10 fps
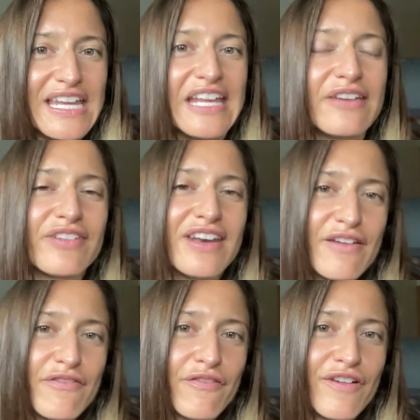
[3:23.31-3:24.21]
even
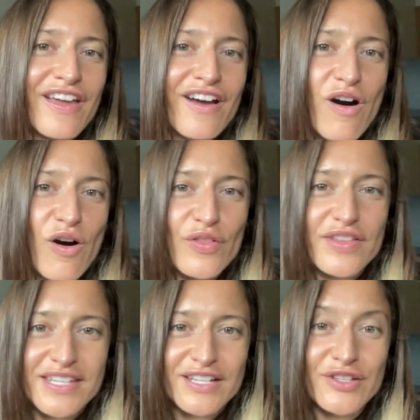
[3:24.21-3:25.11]
if all the
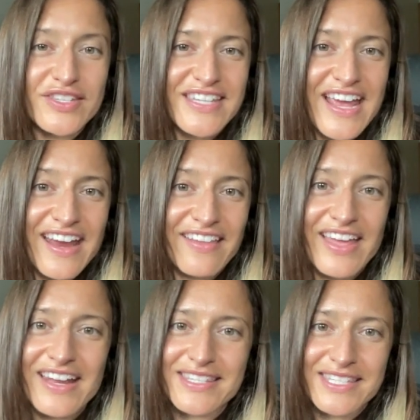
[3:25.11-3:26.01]
signals say
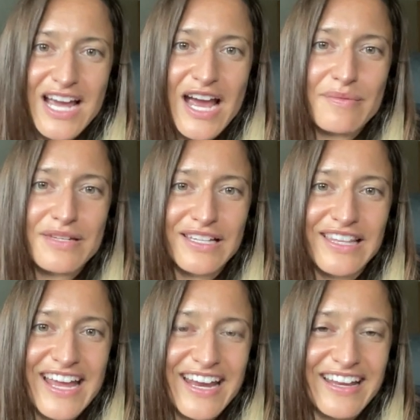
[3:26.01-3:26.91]
that it's time
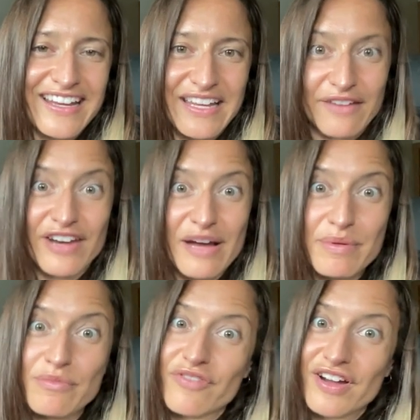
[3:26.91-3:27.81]
to give it up
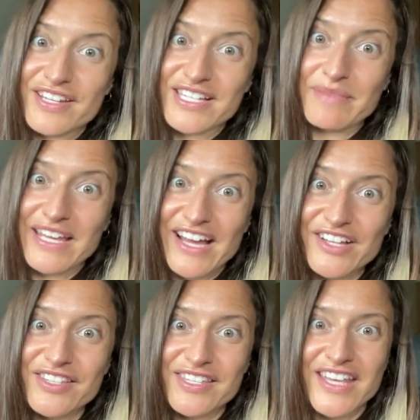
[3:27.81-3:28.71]
and move on to something
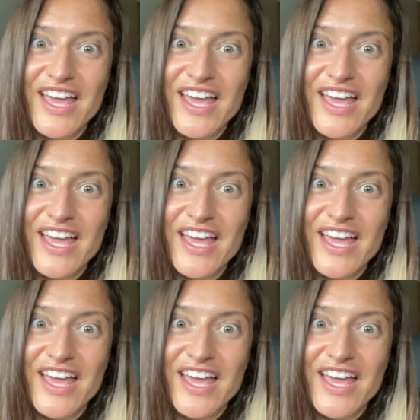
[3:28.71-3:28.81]
else.